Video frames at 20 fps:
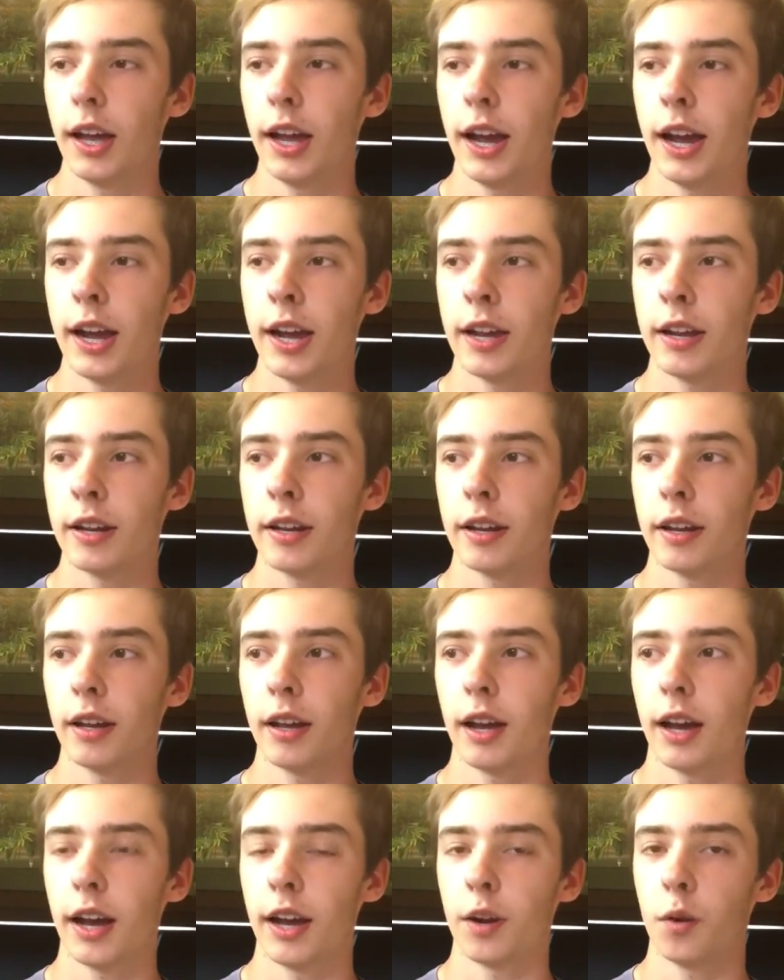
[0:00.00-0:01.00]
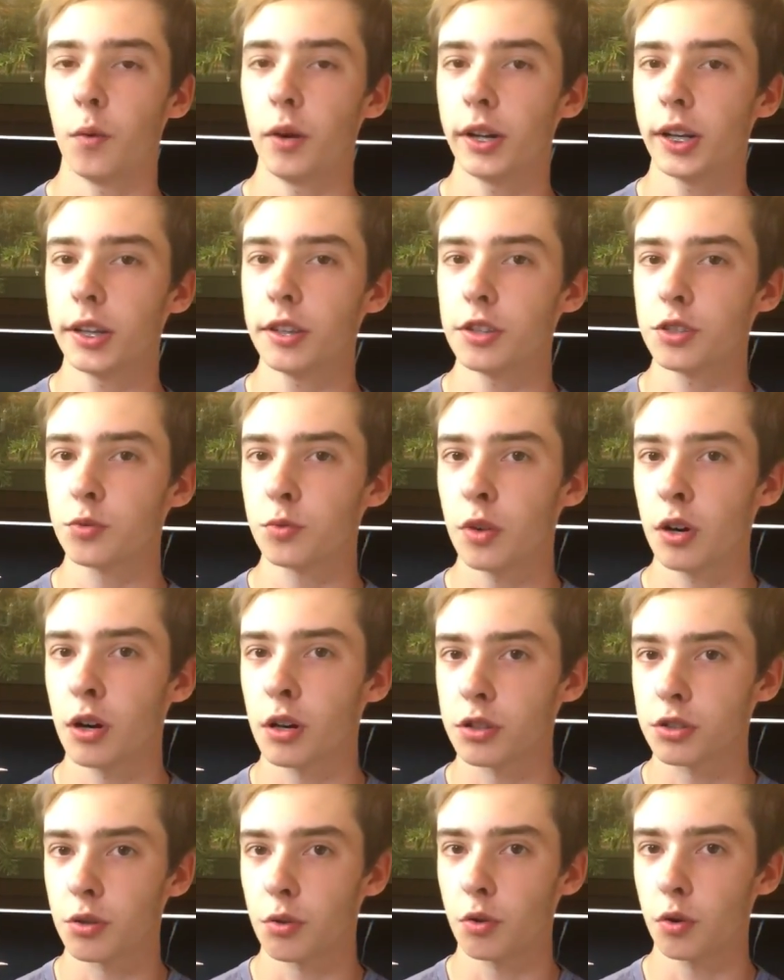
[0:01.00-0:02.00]
and I don't want to get this
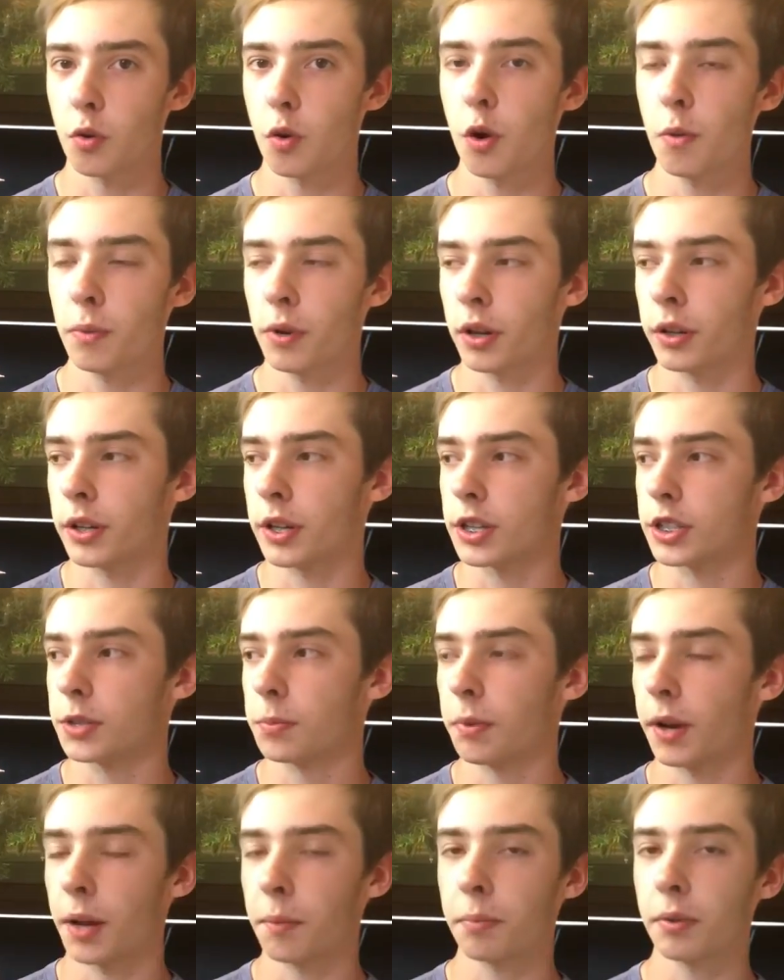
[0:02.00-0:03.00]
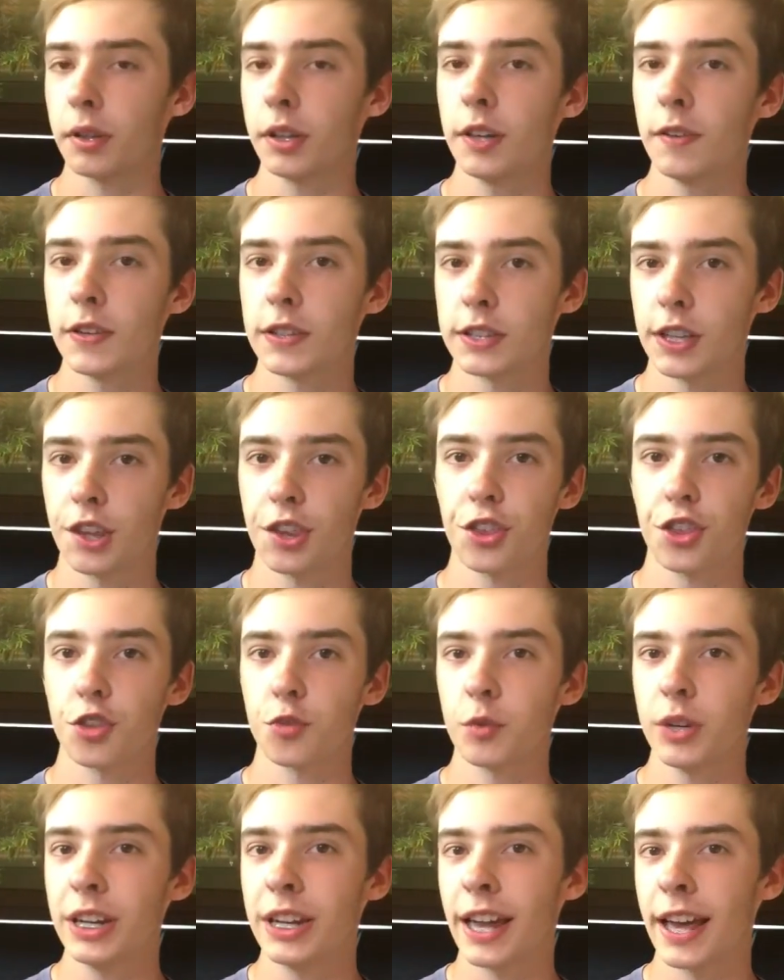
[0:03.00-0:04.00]
wrong, so don't quote me on this, but I believe it's a
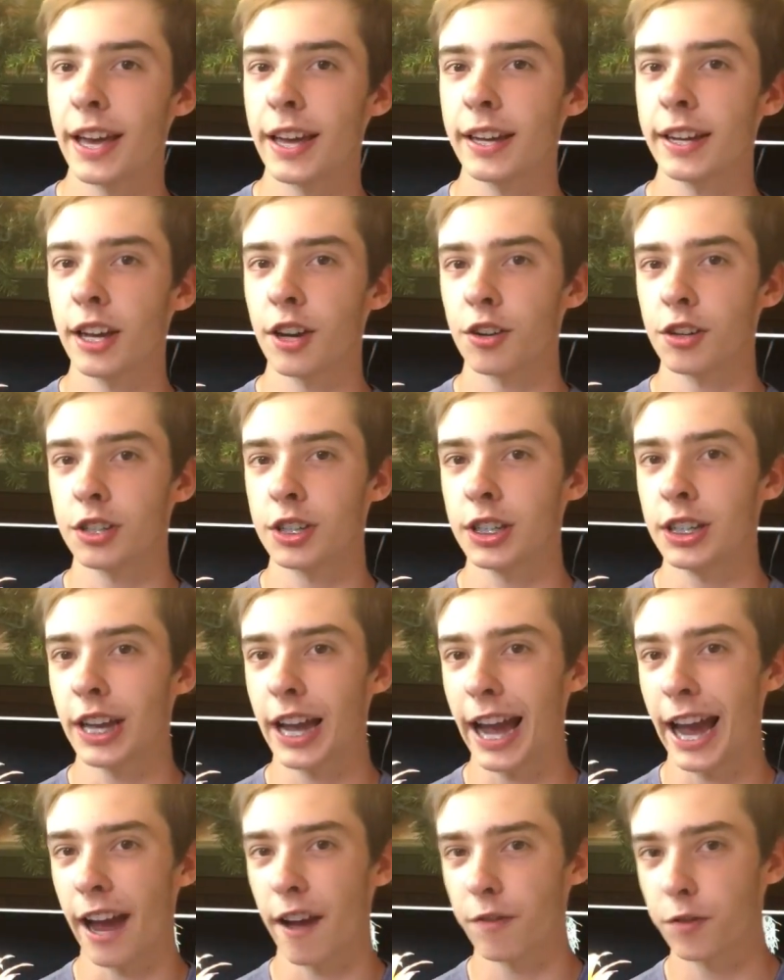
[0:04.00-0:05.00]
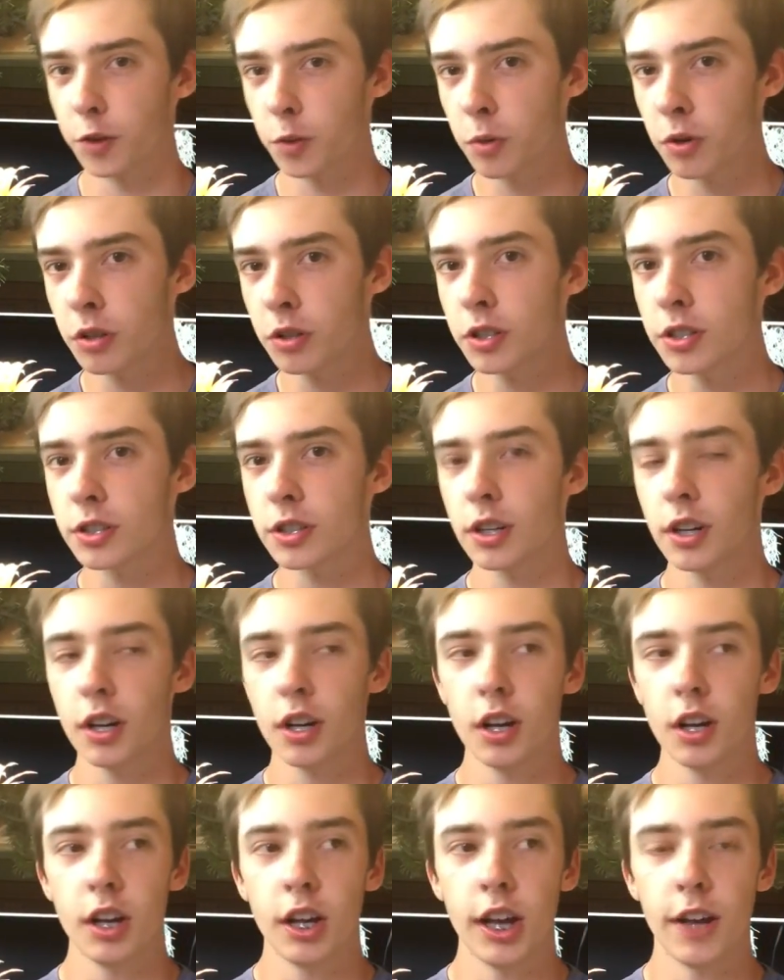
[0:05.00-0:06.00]
three-day guarantee afterwards,
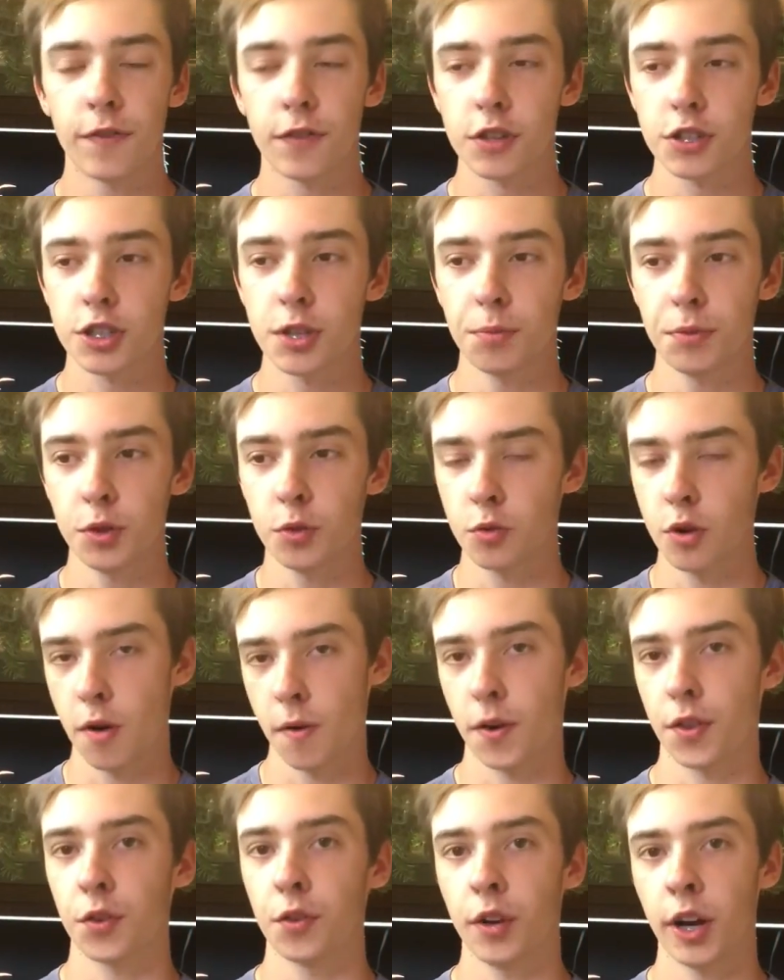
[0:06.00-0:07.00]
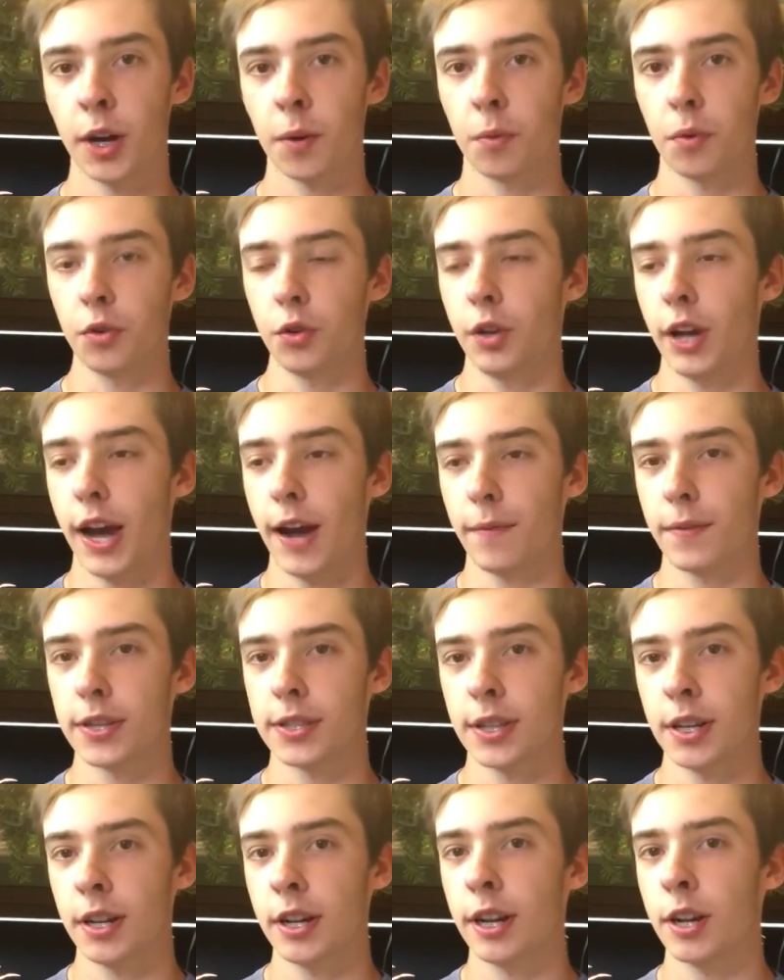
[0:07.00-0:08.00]
if there's something wrong with your animal, you have to
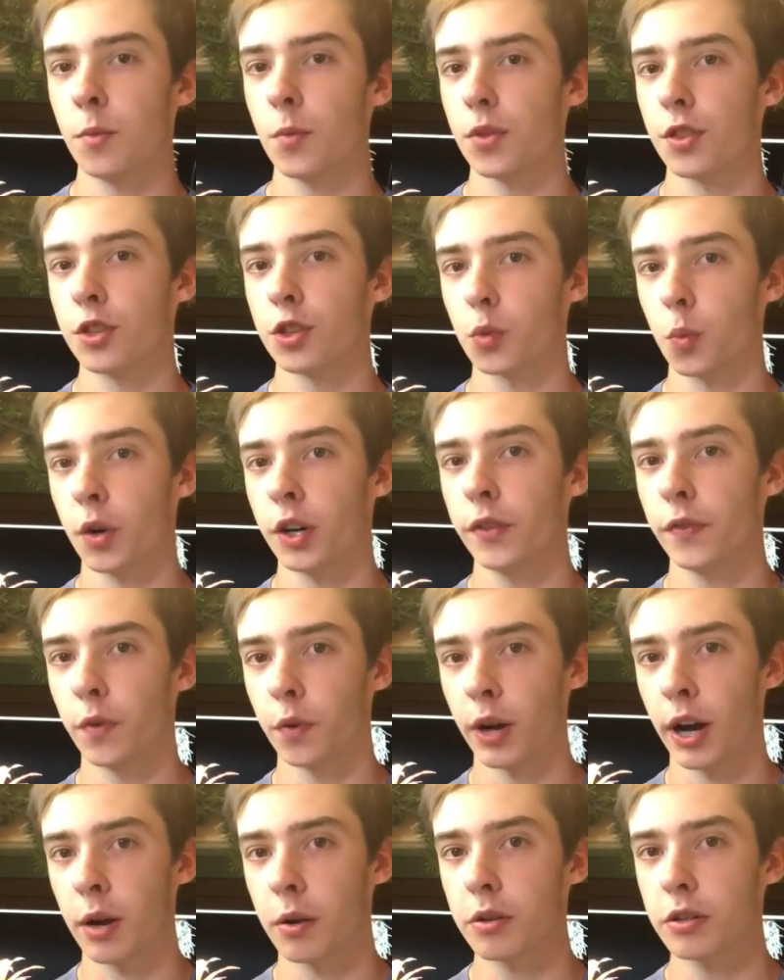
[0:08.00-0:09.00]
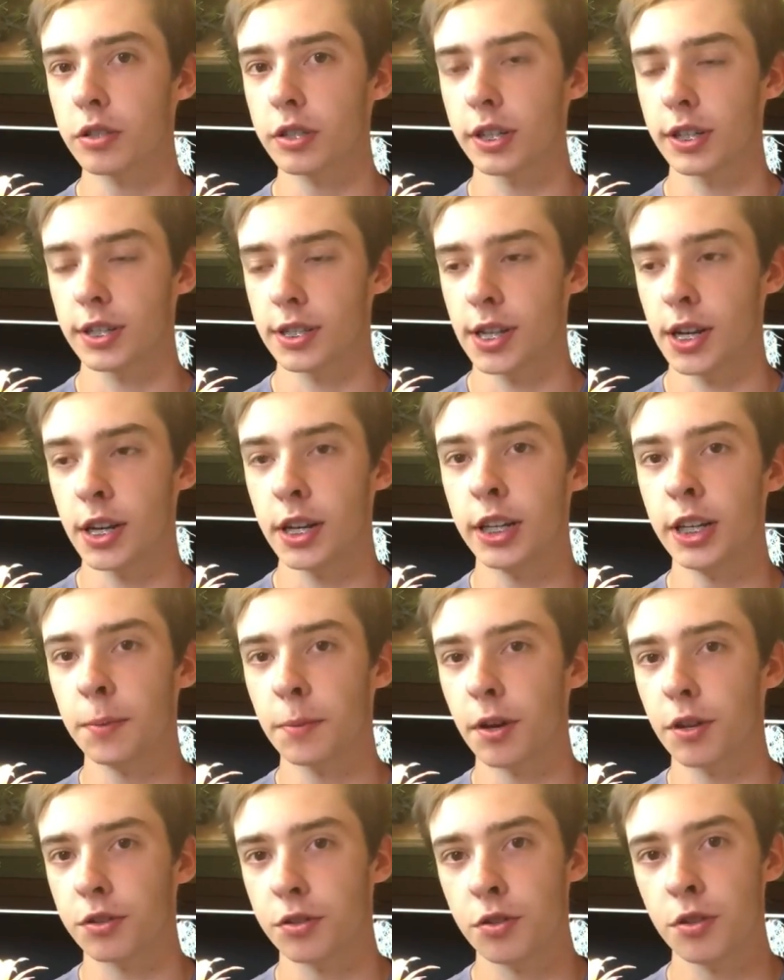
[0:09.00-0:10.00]
send it in within 24 hours, like send an
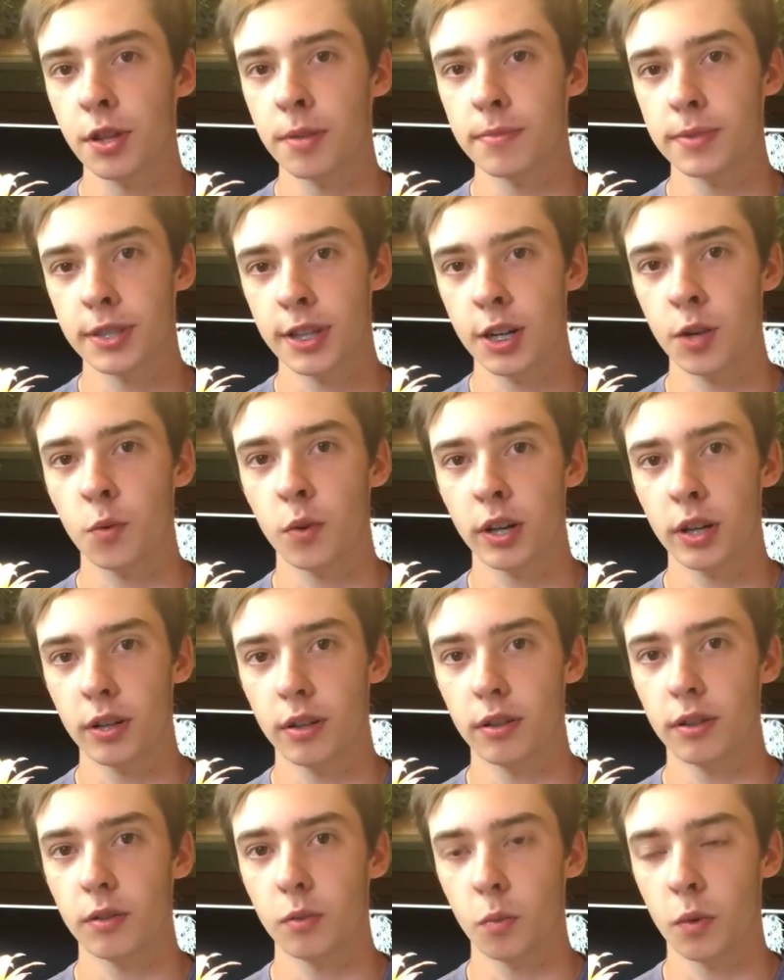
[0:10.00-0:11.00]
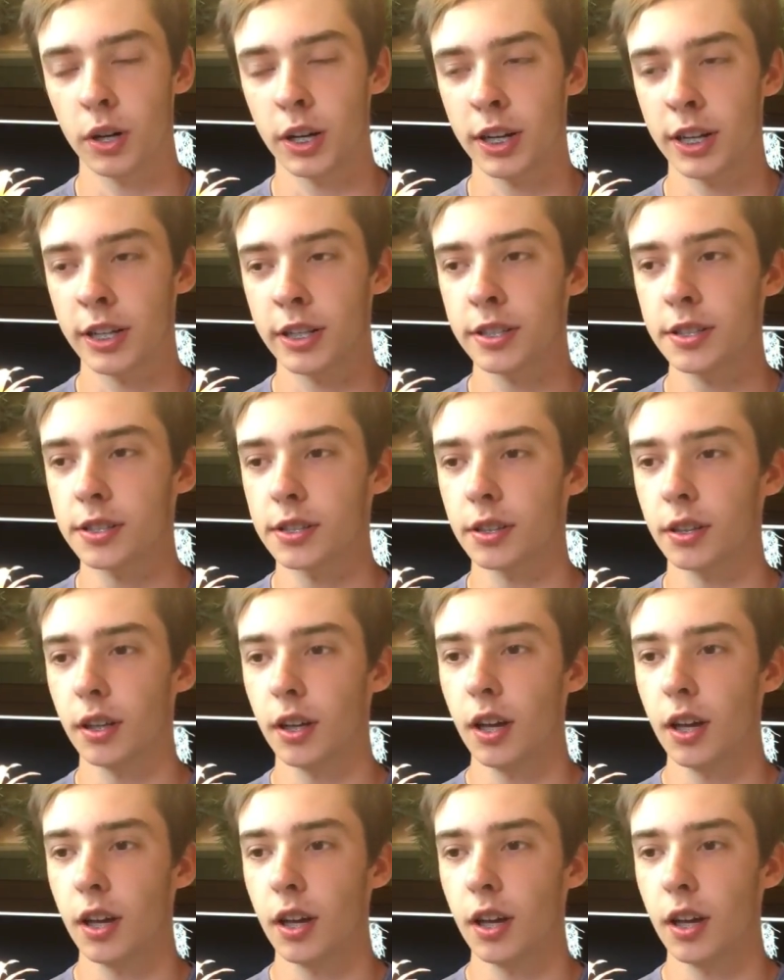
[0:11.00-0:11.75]
email to them saying what, what it is.